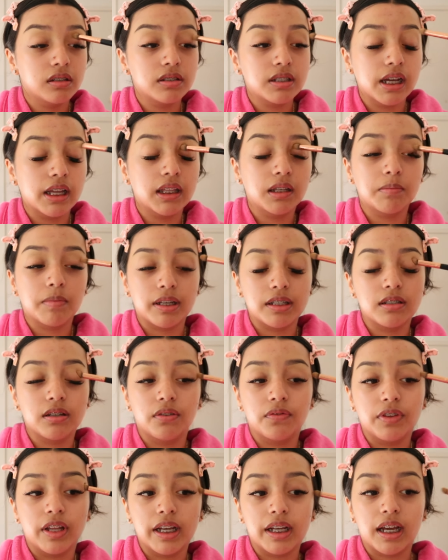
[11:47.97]
telling
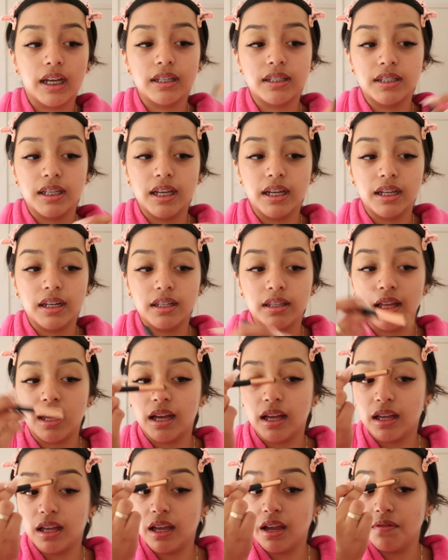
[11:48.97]
myself, like I said,
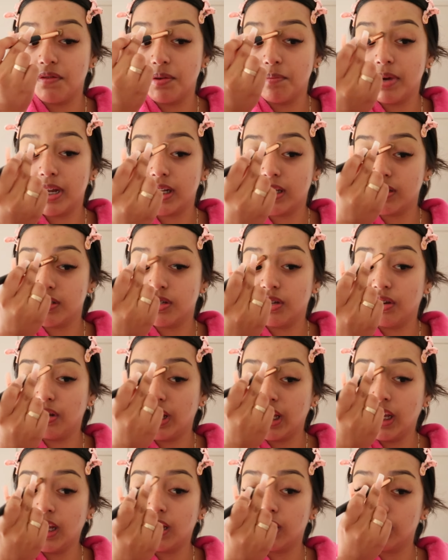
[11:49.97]
that everybody is
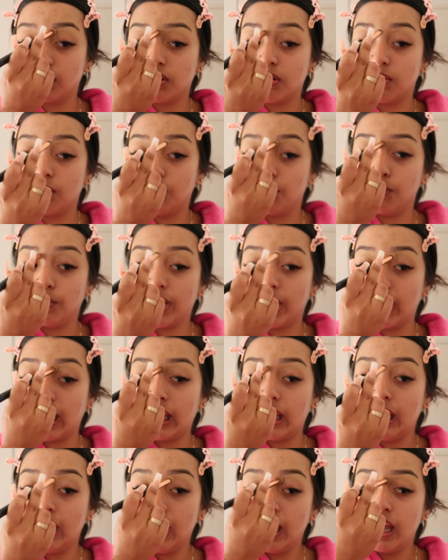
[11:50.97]
unique in their own
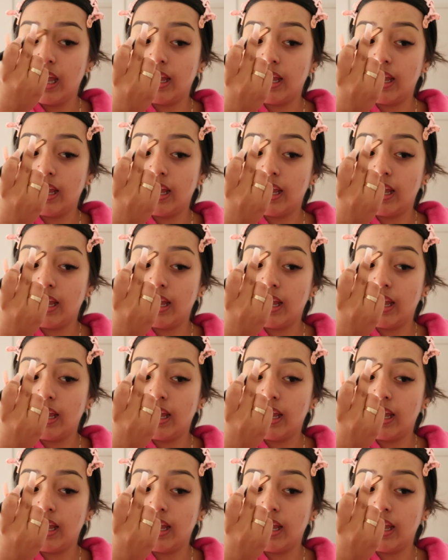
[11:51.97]
way.